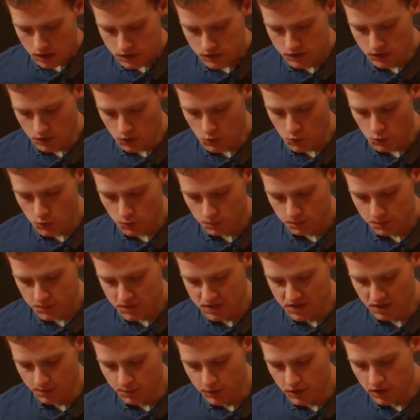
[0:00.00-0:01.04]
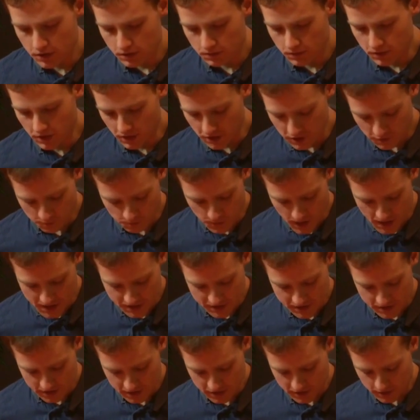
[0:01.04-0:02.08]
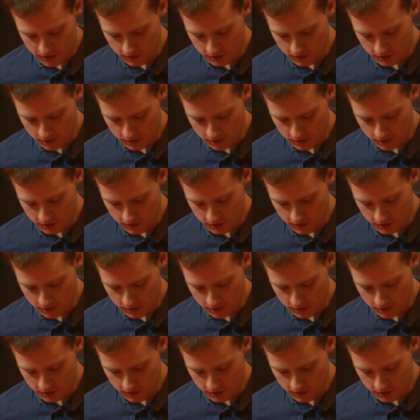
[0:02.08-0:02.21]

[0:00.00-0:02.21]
So something that kind of makes